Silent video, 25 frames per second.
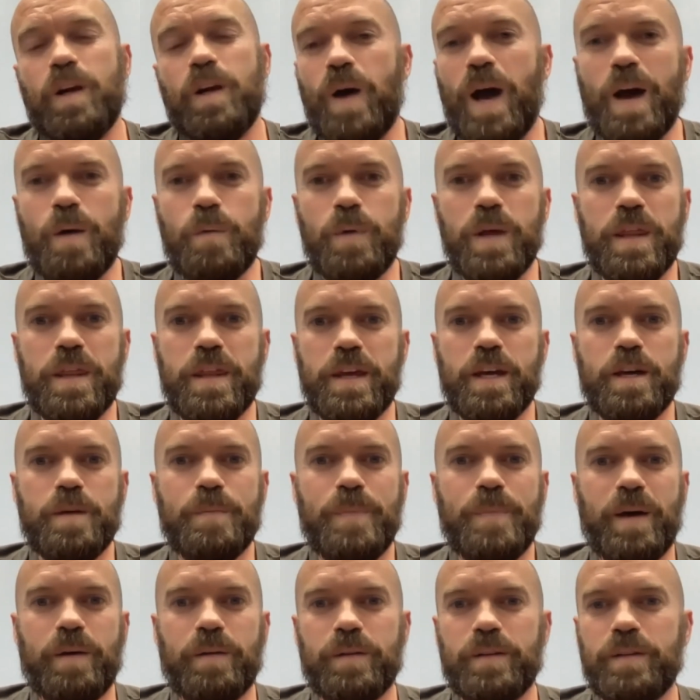we think
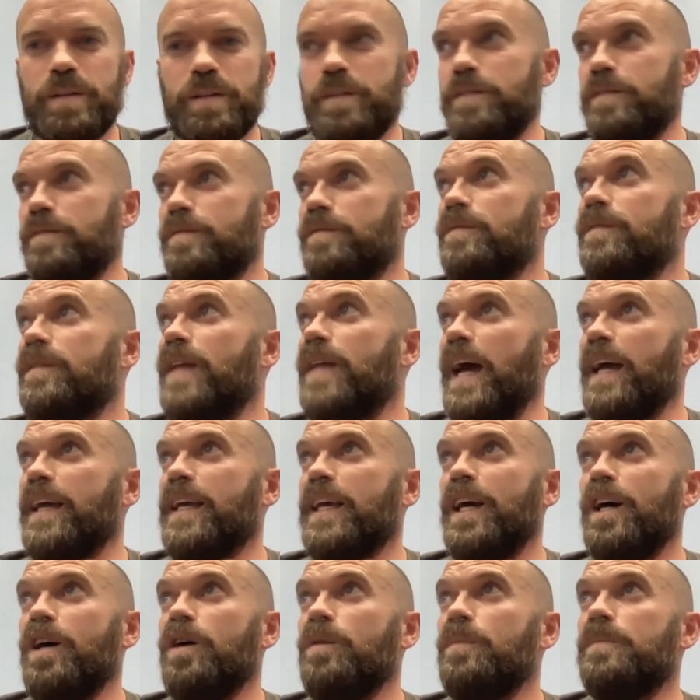about that
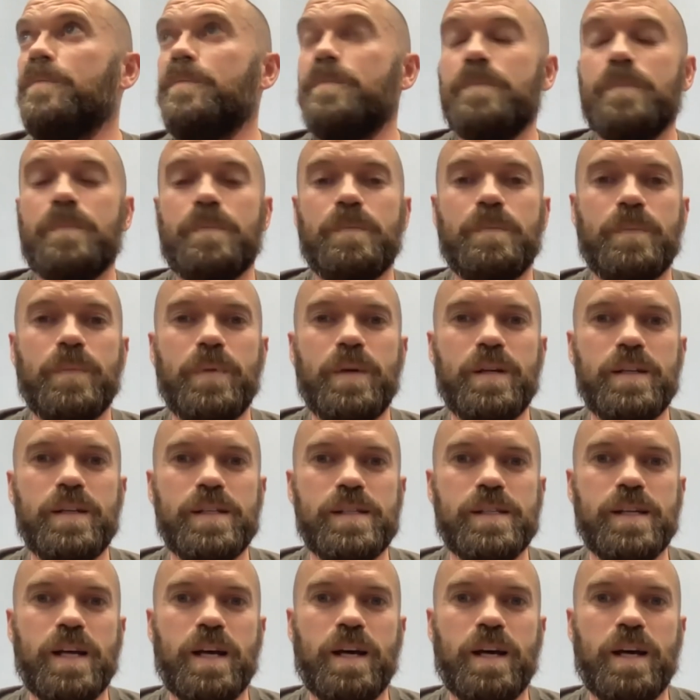kelp is